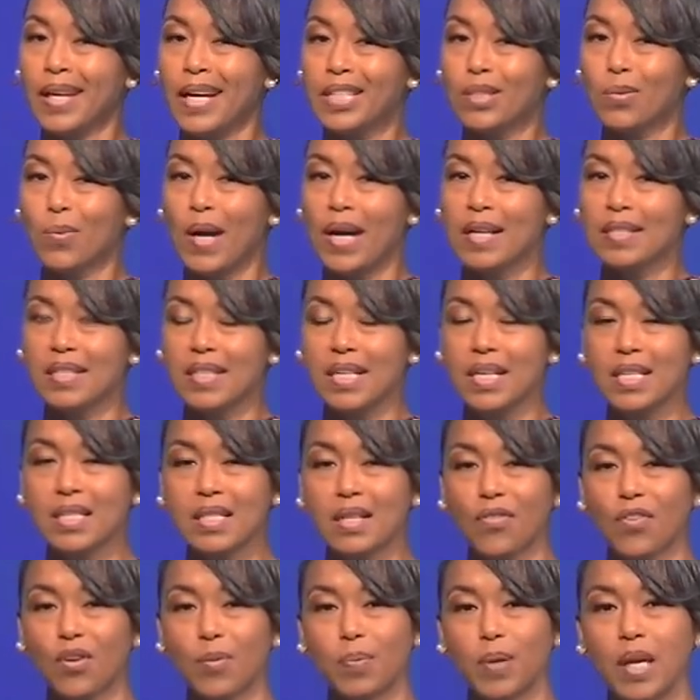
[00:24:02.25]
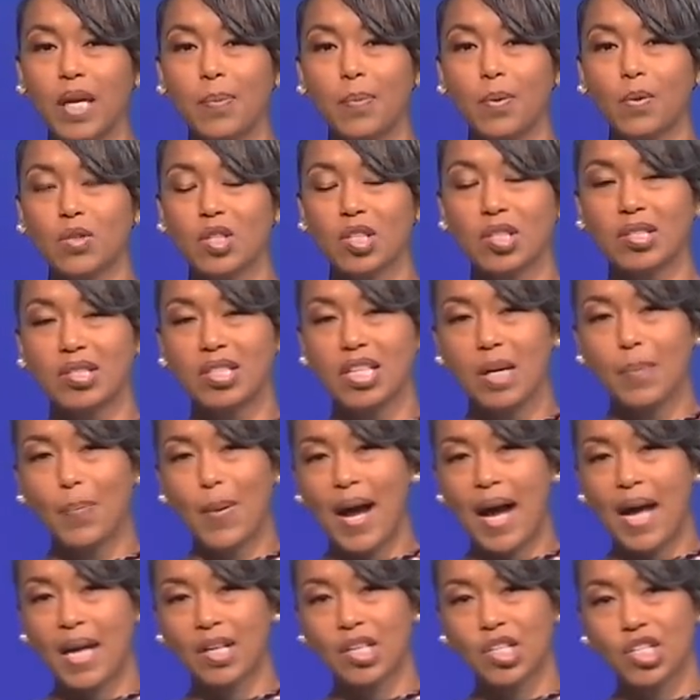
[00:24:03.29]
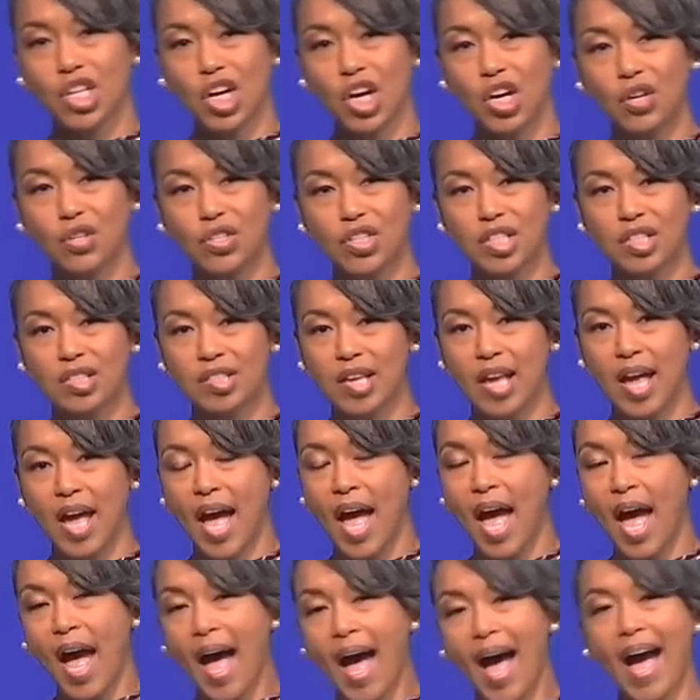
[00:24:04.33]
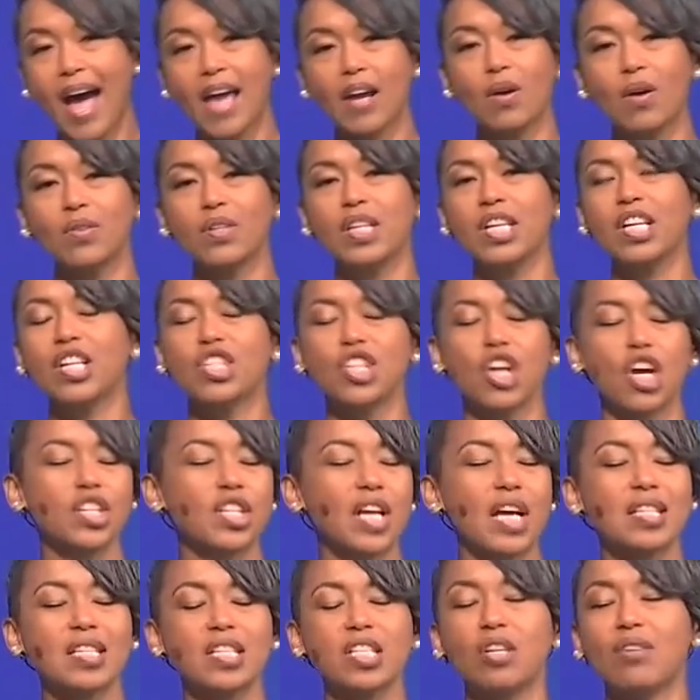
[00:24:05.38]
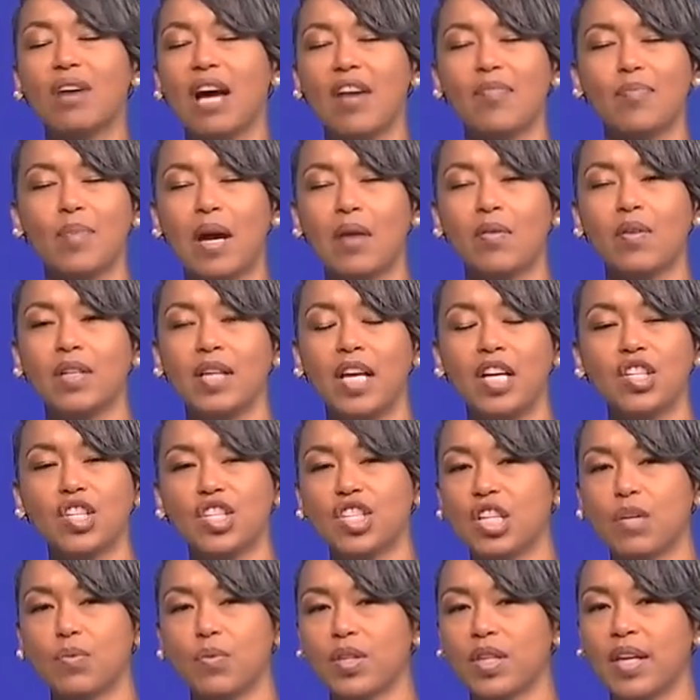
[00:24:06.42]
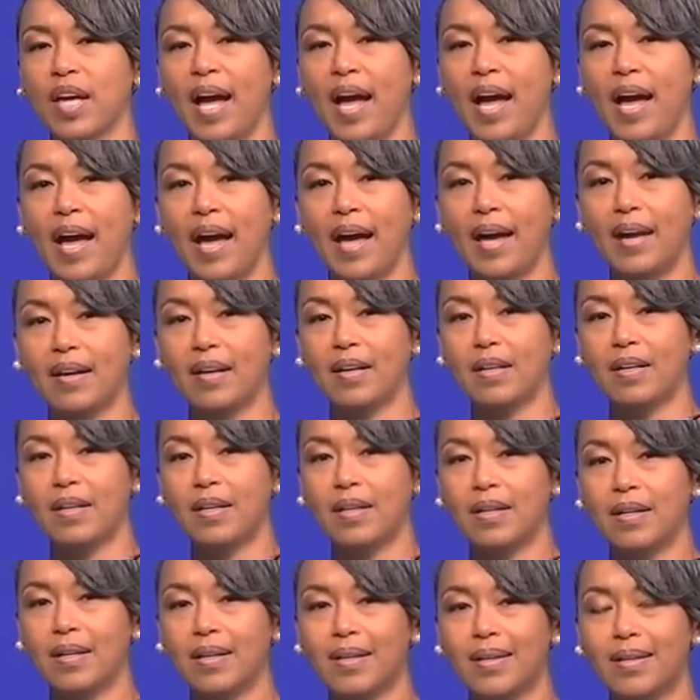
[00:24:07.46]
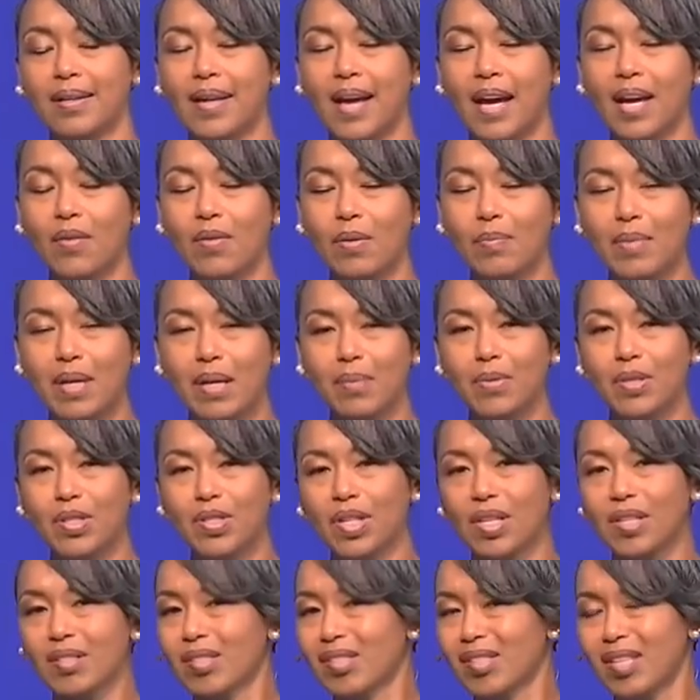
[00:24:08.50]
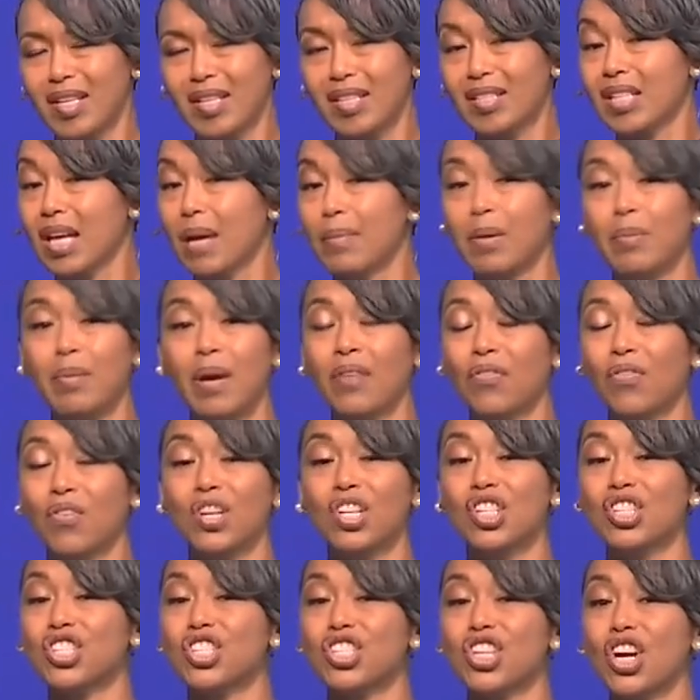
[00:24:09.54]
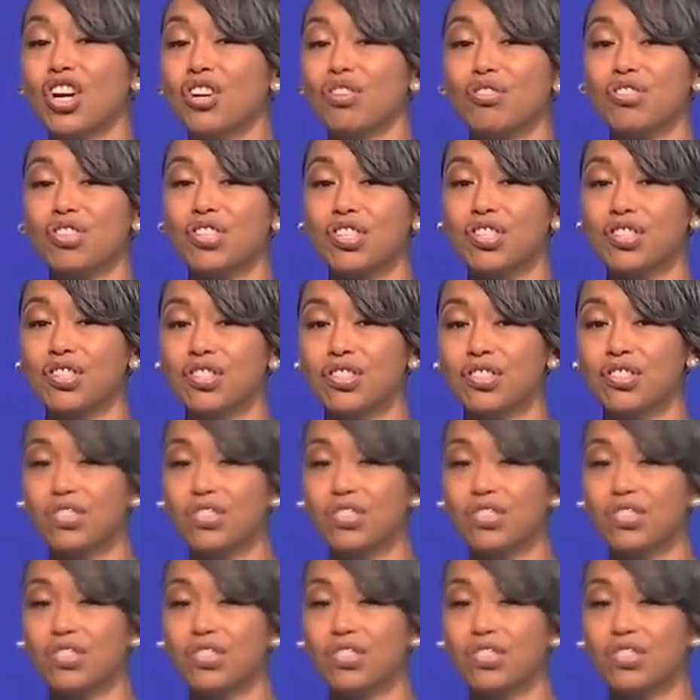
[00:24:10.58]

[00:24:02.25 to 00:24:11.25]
that's why it's easy for people to dip out of church and say, I don't need church. I still have my relationship with God. You got to remember, Jesus said he's coming back for his church.